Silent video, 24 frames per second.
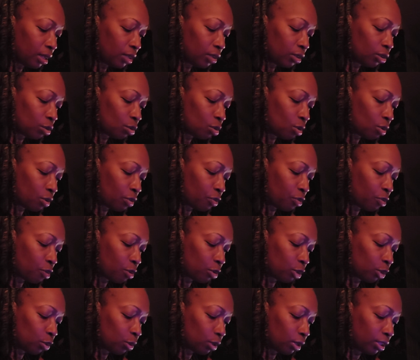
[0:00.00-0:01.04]
The quarter
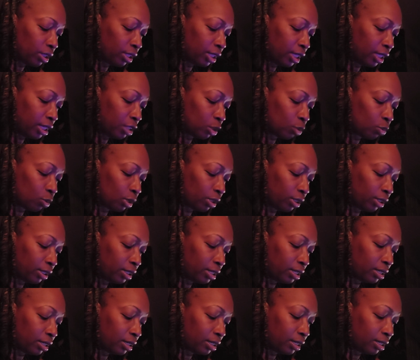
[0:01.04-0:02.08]
four Twilly D and
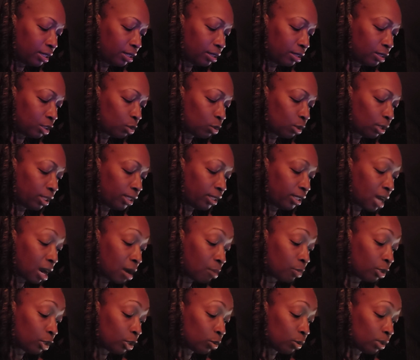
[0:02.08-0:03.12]
Twilly
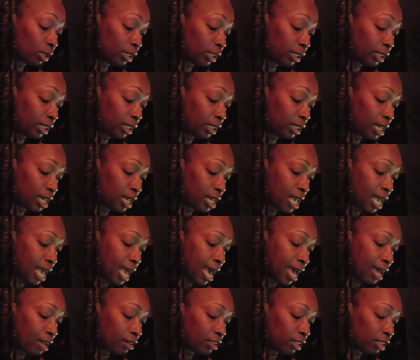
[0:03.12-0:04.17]
Dum and Twilly D.
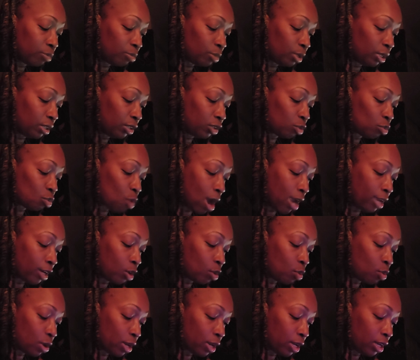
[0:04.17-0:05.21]
Alice meets white
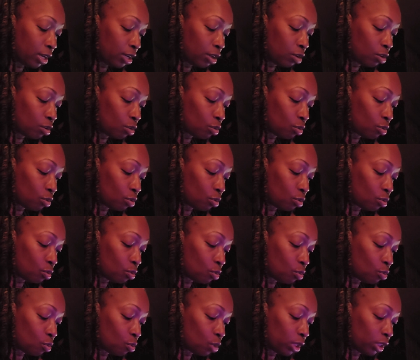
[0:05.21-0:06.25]
queen
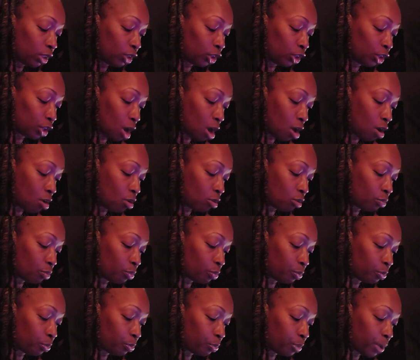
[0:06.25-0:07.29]
with Shaw
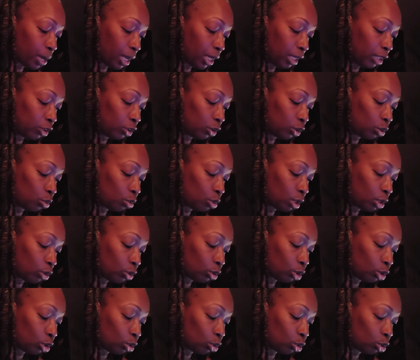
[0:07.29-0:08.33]
page
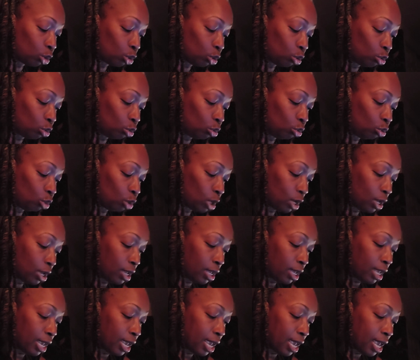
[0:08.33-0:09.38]
202.
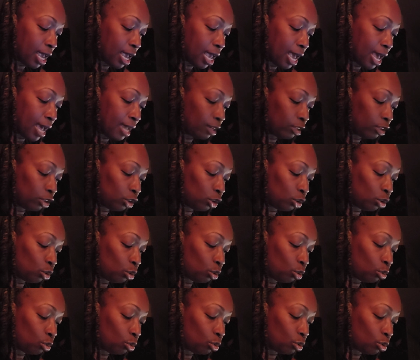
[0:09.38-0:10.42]
Alice
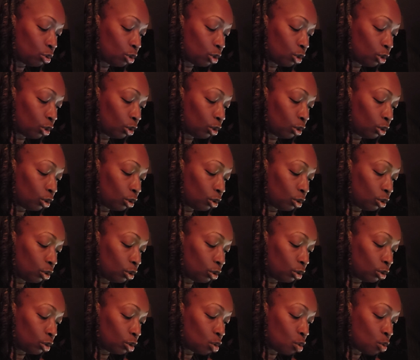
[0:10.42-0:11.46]
to
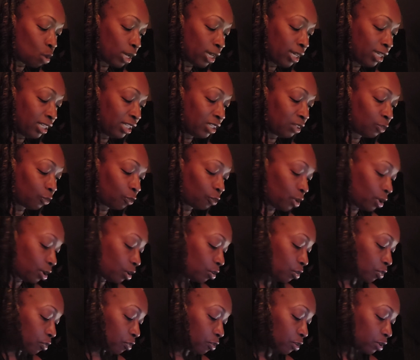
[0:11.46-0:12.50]
queen's
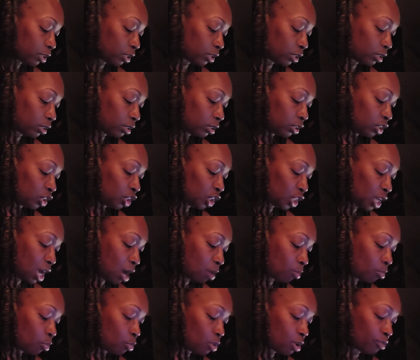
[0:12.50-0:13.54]
fifth
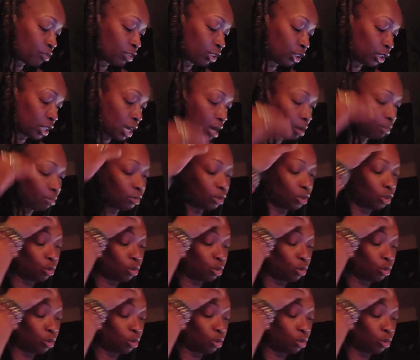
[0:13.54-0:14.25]
shop river shop